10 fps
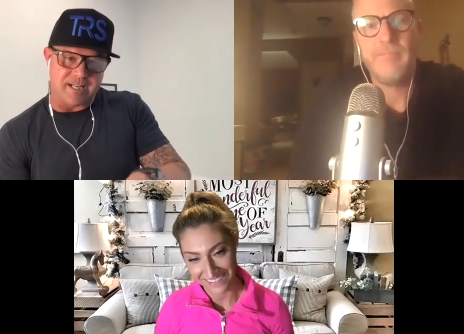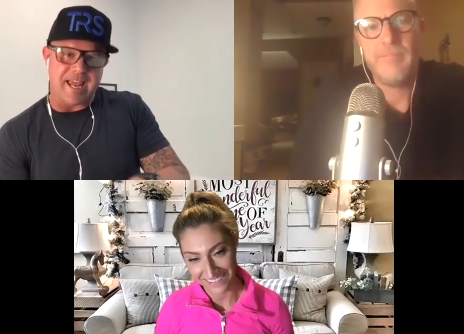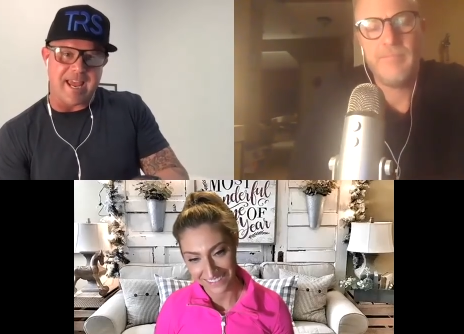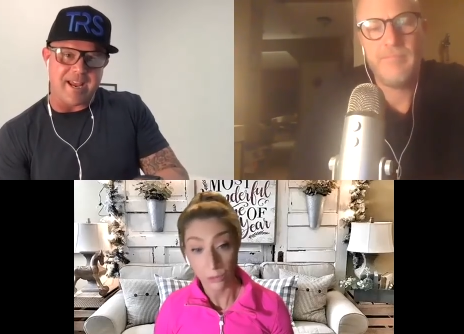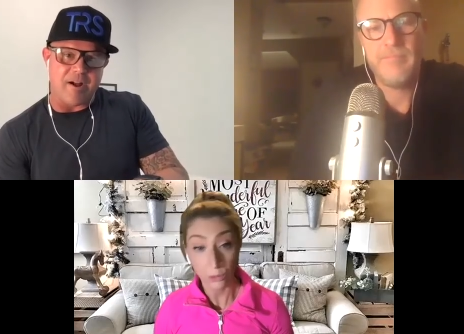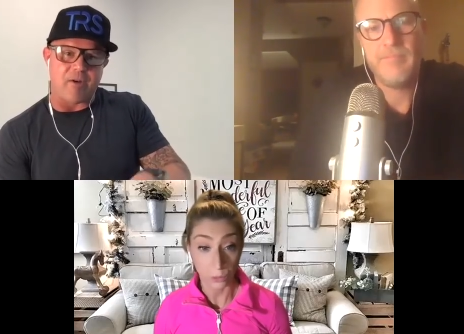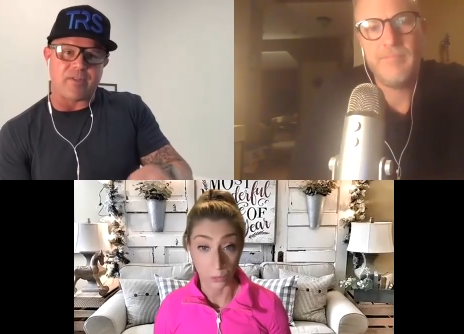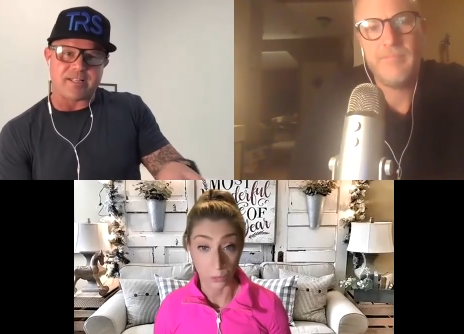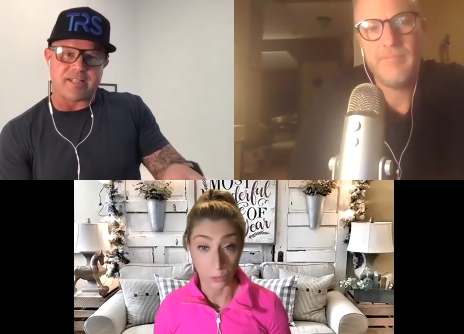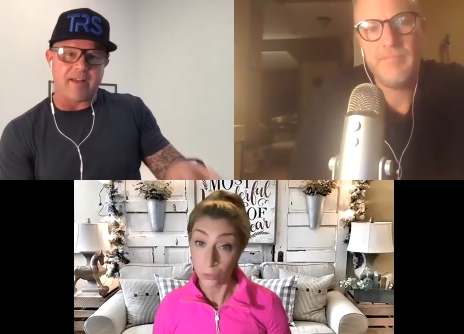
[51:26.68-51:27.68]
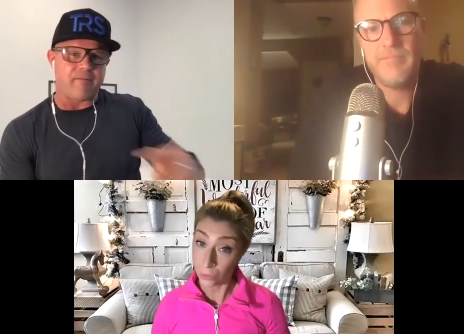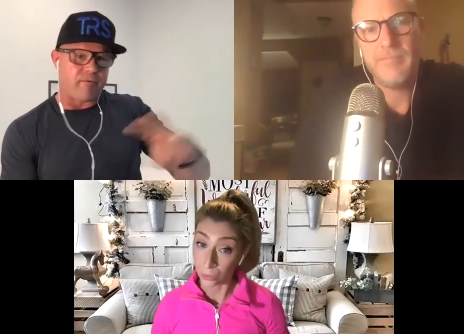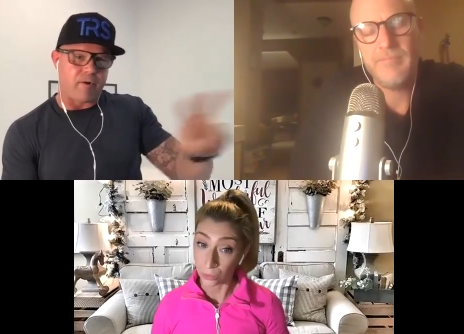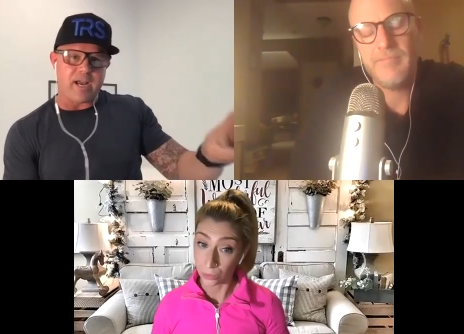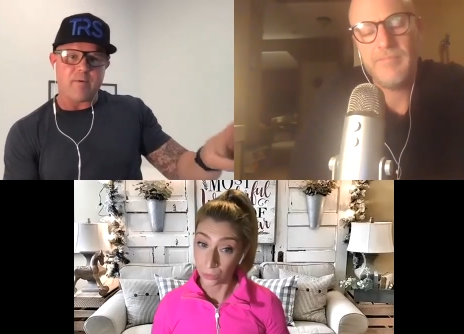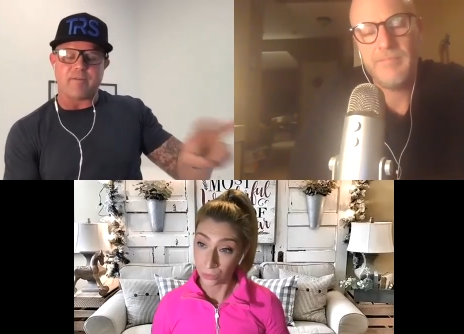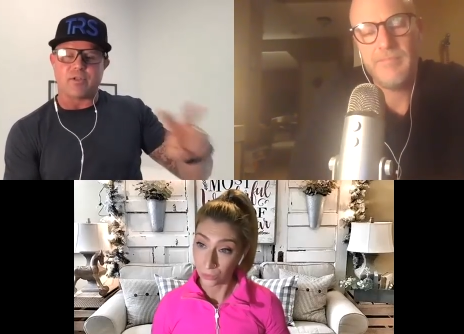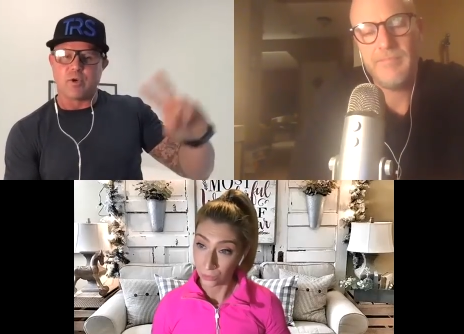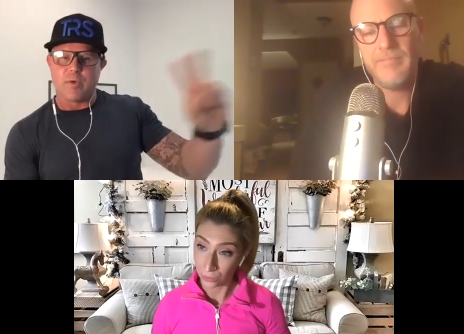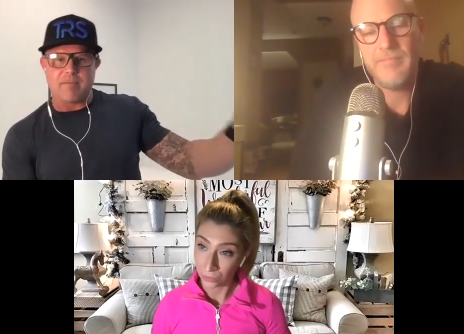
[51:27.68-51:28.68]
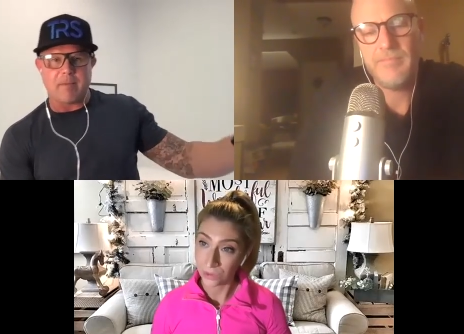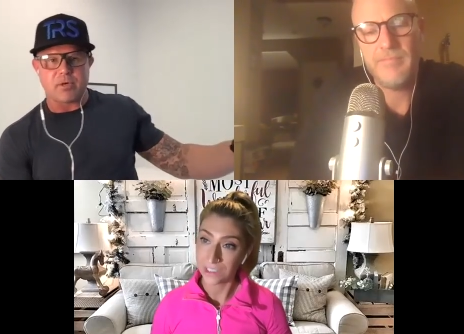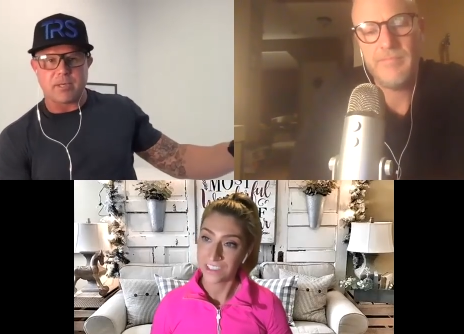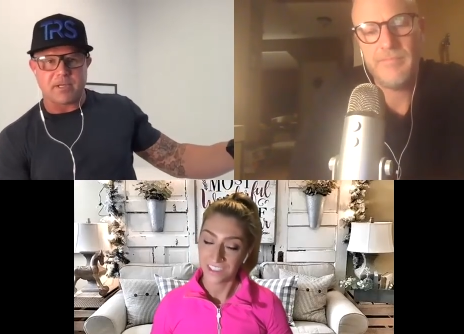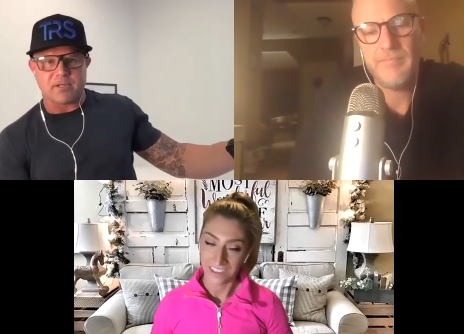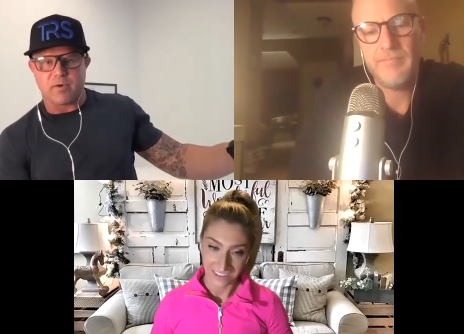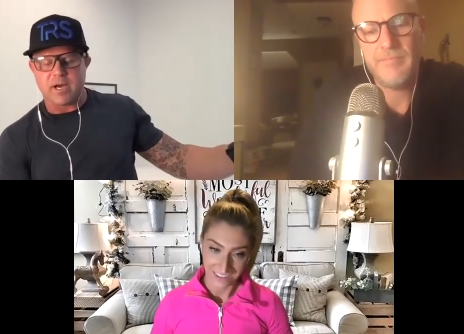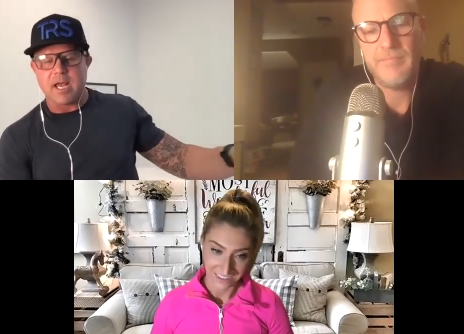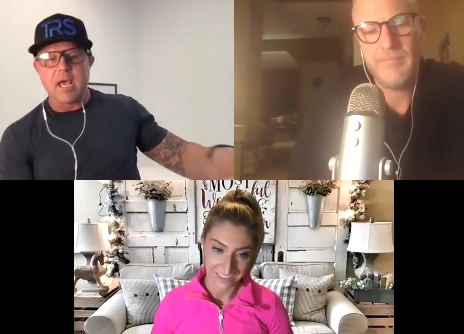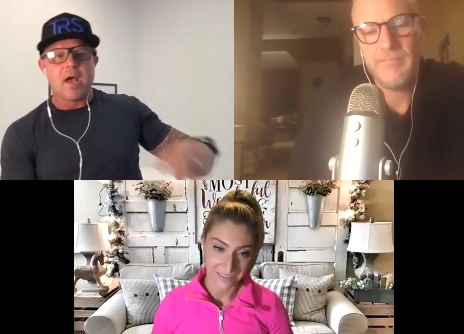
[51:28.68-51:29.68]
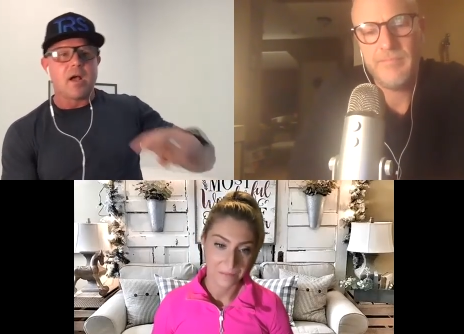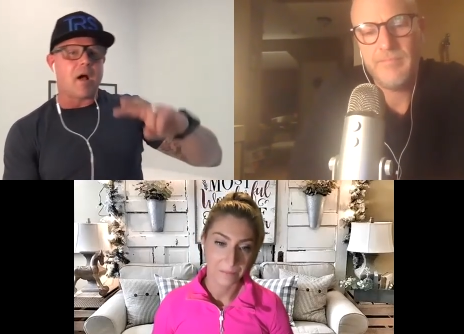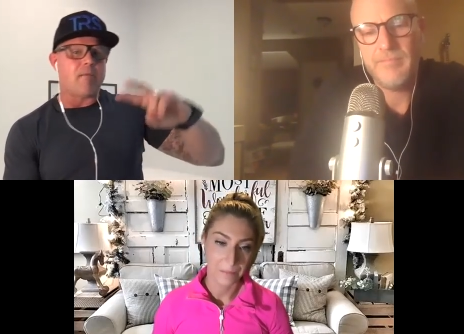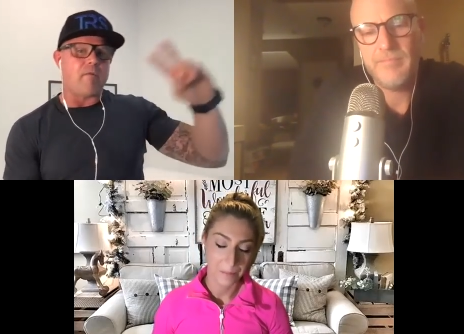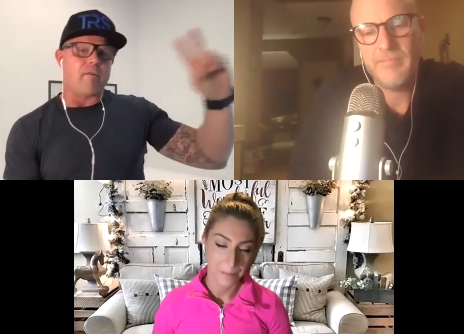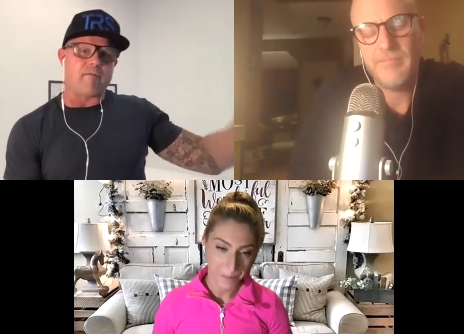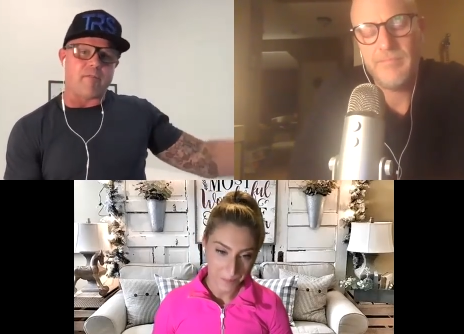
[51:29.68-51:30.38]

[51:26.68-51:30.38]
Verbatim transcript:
Speaker 1: today on the site. Free. We have a two week membership that's free. Come over